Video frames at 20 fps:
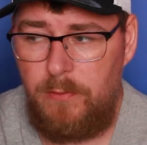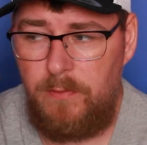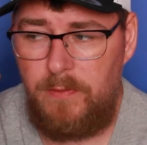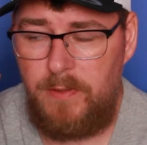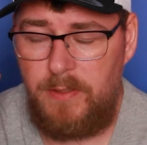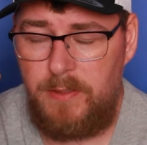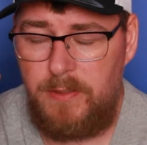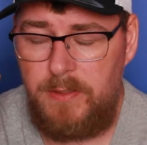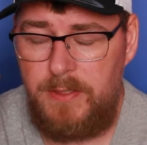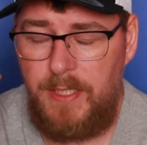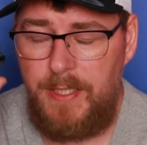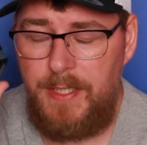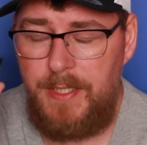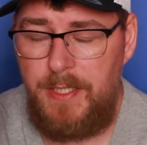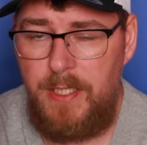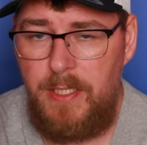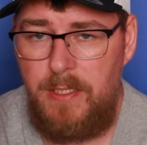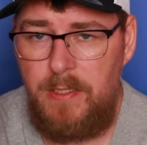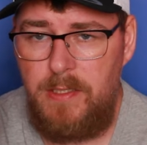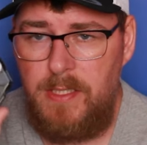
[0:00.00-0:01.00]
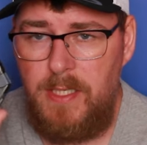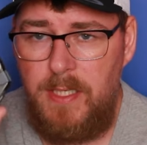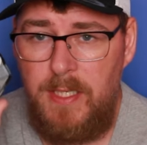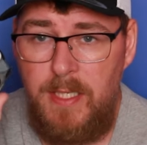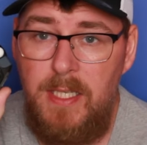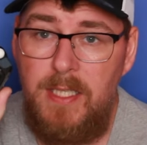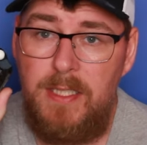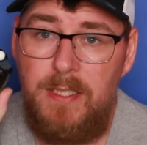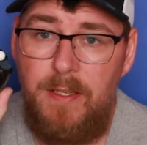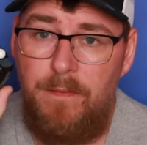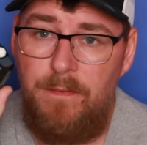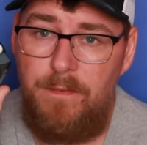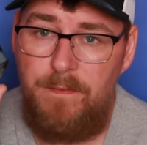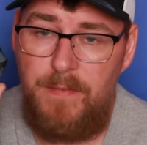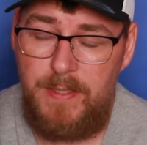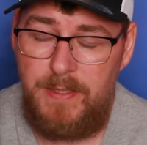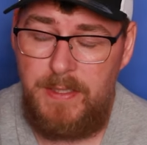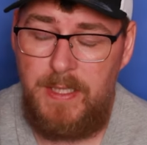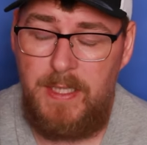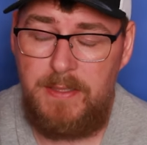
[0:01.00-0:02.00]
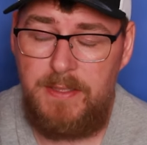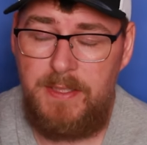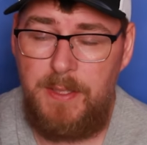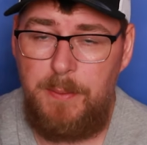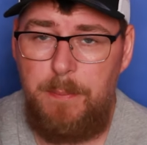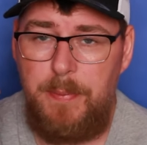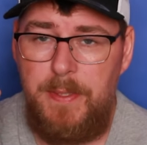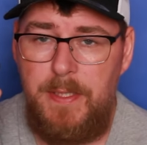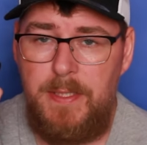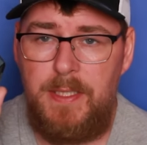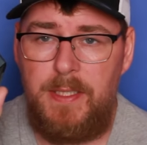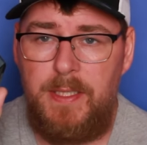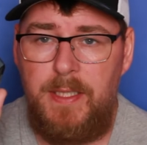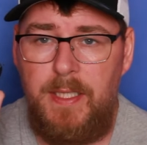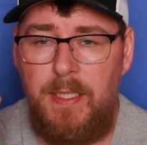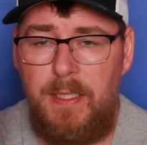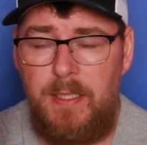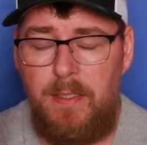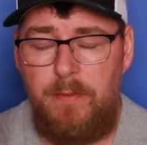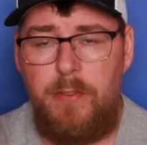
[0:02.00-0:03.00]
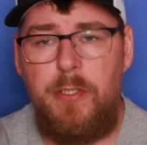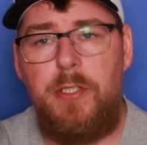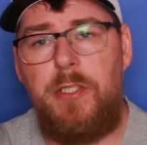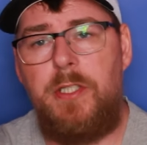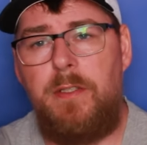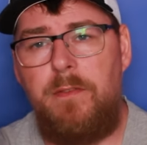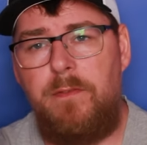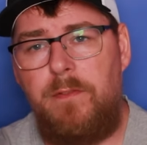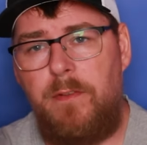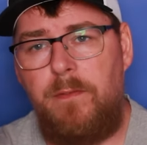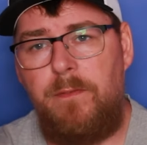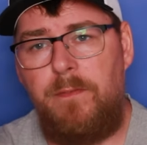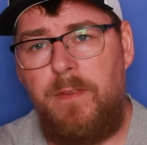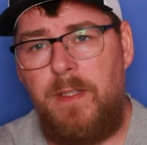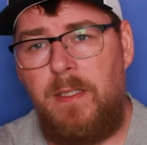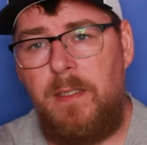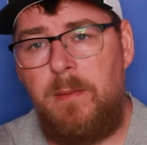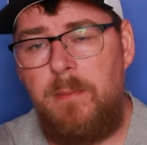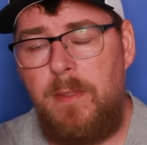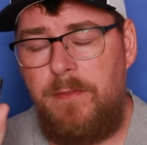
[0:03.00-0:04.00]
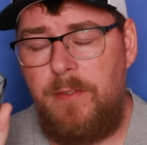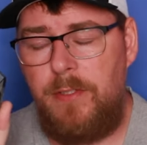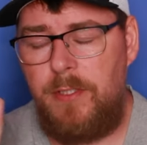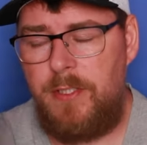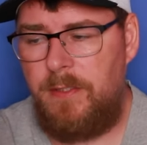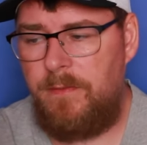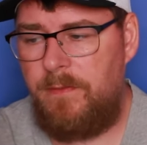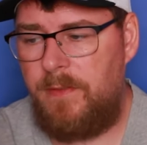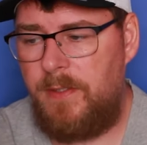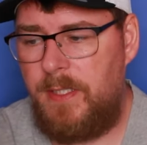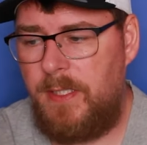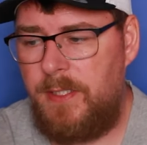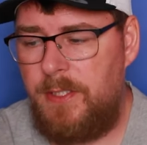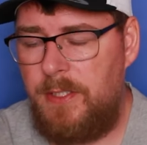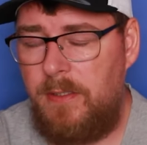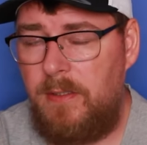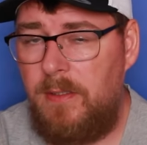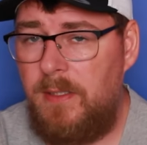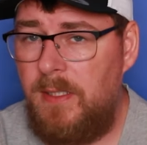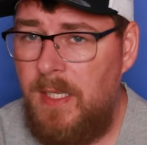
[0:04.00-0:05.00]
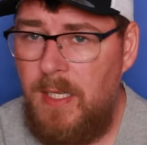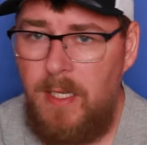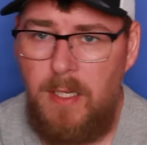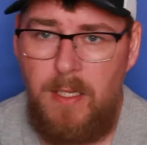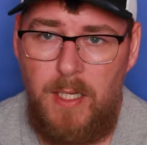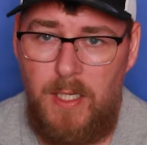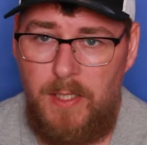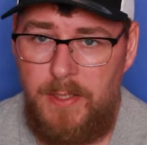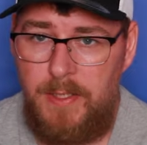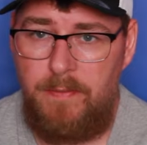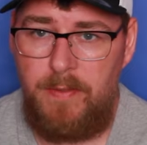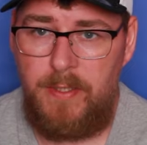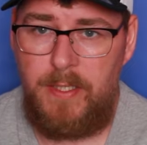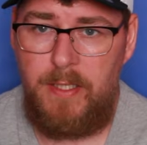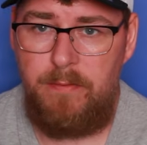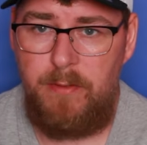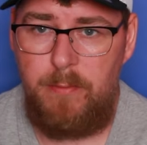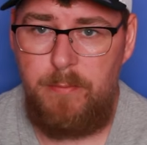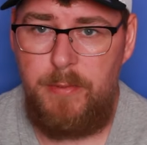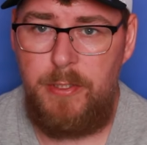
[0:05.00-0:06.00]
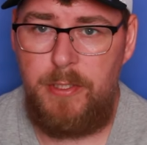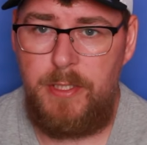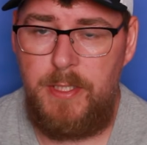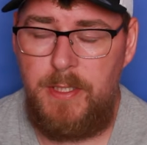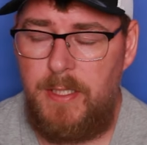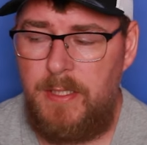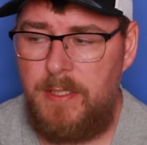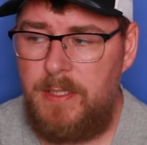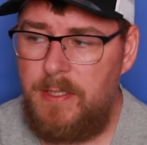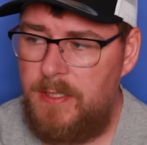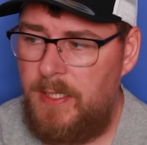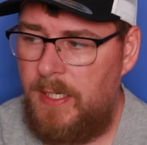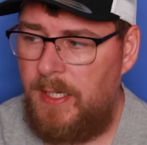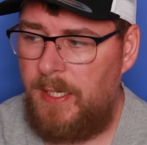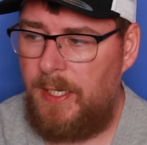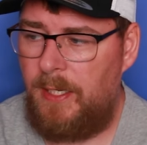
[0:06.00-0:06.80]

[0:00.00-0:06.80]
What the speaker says: over 10 years. It's a fantastic piece of kit. I've used it for film, I've used it for digital. I'll never give up using this.